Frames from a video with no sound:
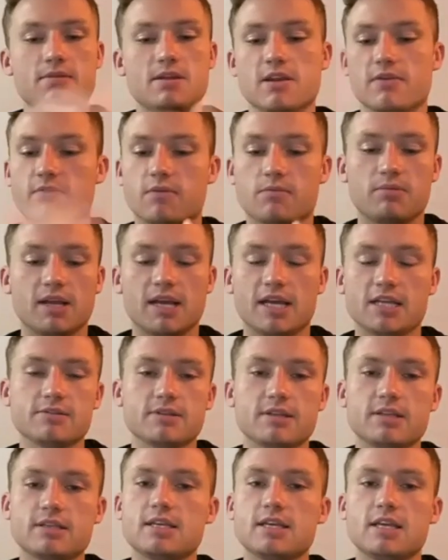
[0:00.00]
different plans
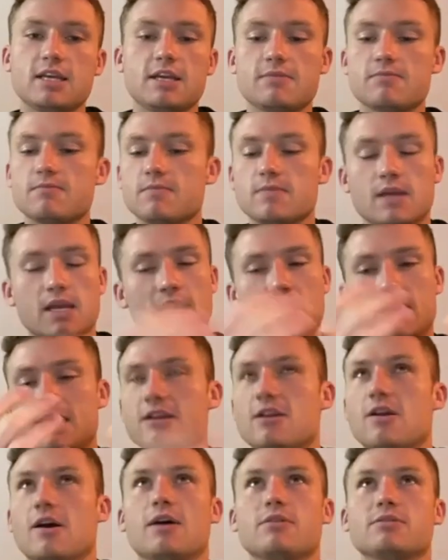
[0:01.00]
with the team. And
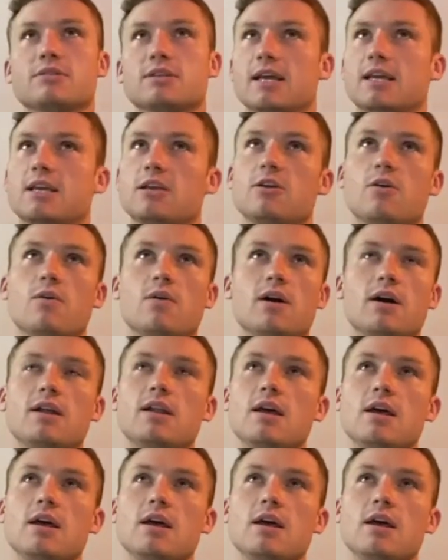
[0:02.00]
I was like, you know what,